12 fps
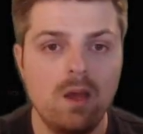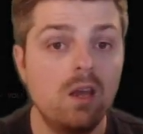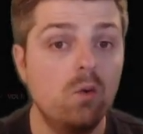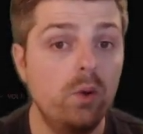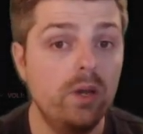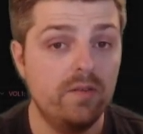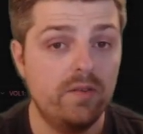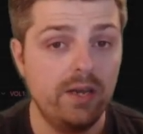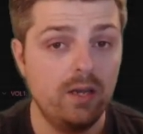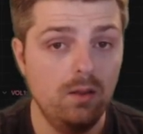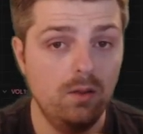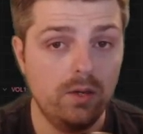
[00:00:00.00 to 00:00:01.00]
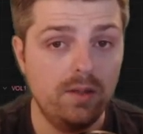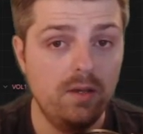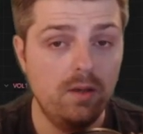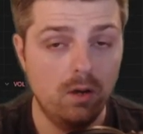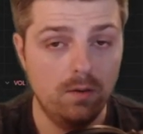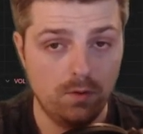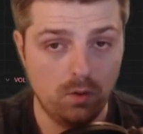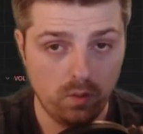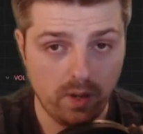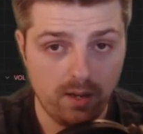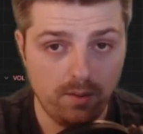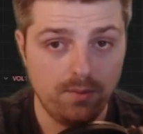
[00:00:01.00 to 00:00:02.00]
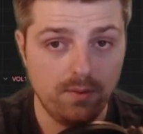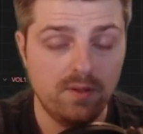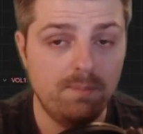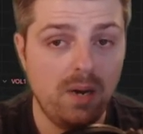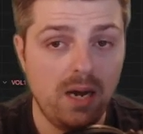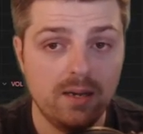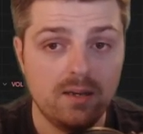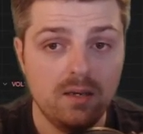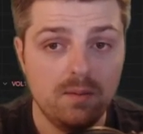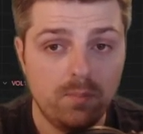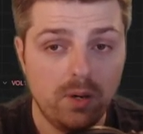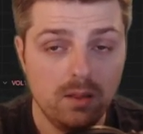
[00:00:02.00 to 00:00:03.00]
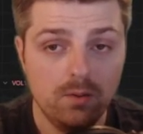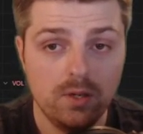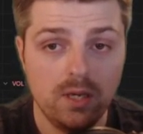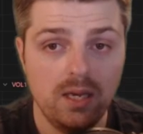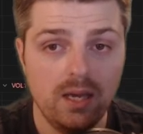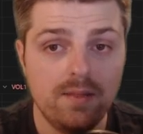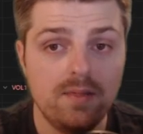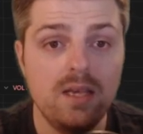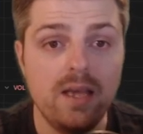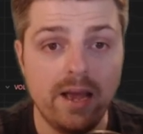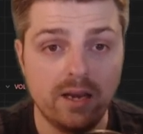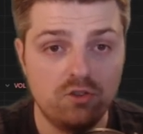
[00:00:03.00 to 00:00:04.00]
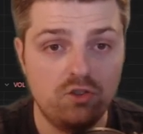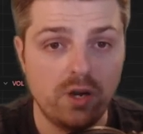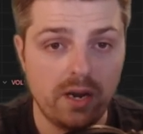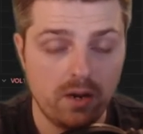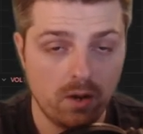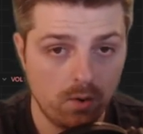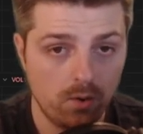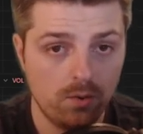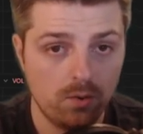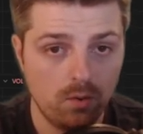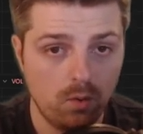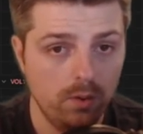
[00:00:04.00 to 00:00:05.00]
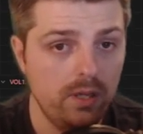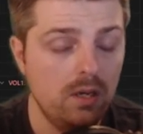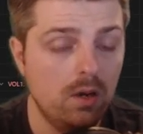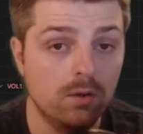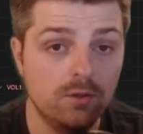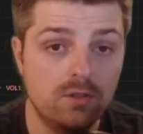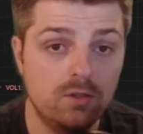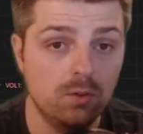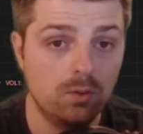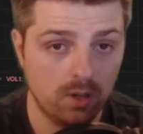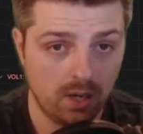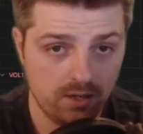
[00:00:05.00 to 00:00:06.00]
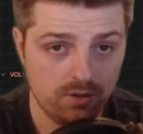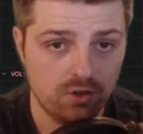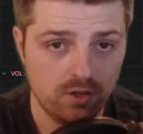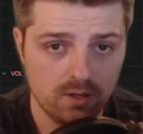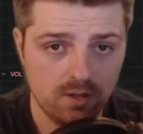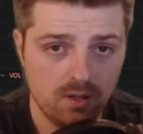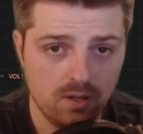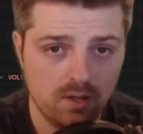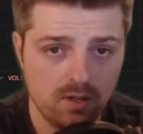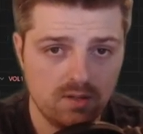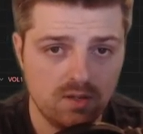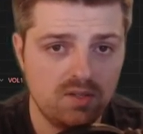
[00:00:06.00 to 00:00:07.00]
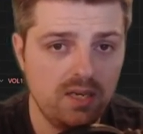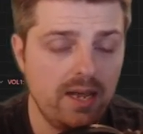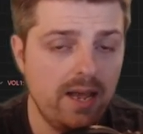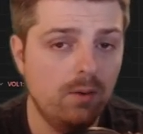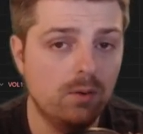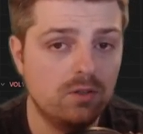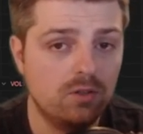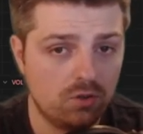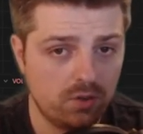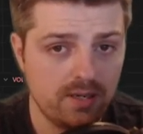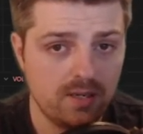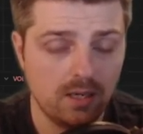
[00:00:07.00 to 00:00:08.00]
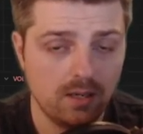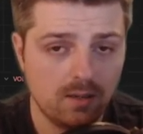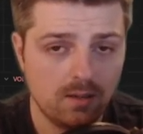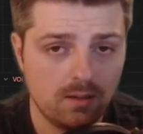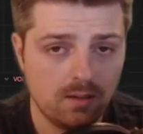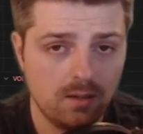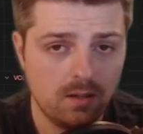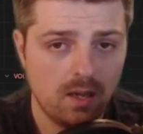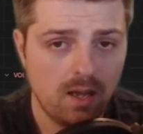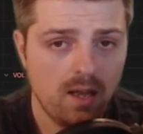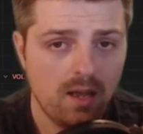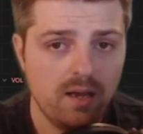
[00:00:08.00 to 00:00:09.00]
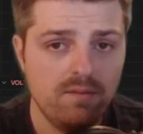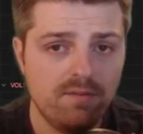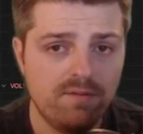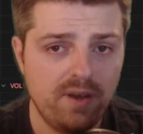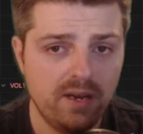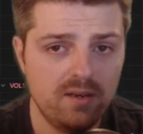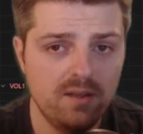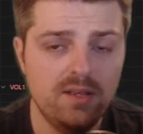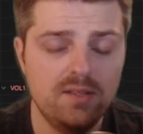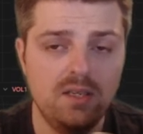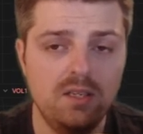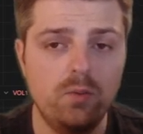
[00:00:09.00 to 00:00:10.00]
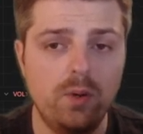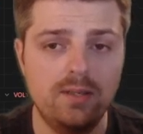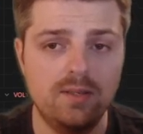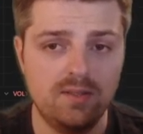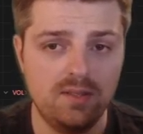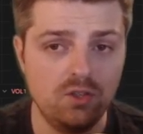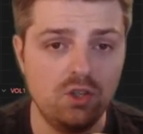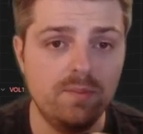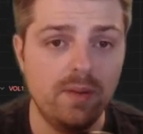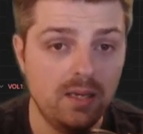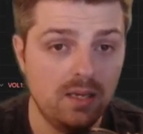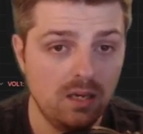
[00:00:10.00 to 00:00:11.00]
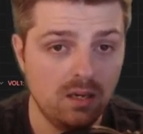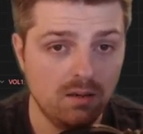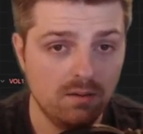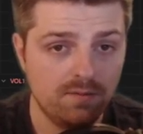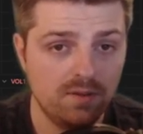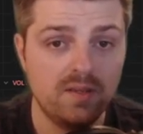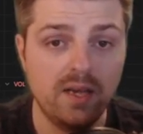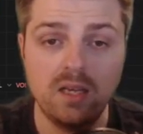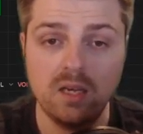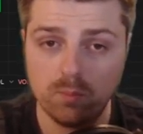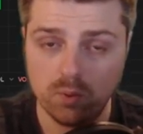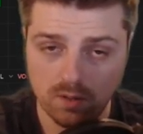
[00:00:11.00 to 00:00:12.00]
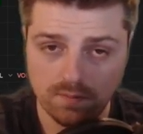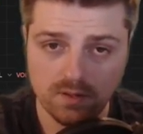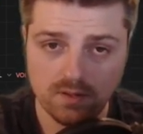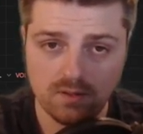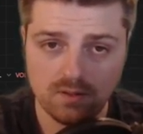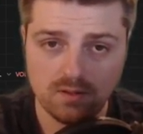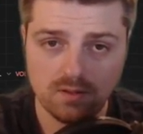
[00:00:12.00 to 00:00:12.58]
We can take a look at the overall health of the market by looking at the XJO or the Oz 200 to see how it's trending, and factor this into our decision making for taking profits.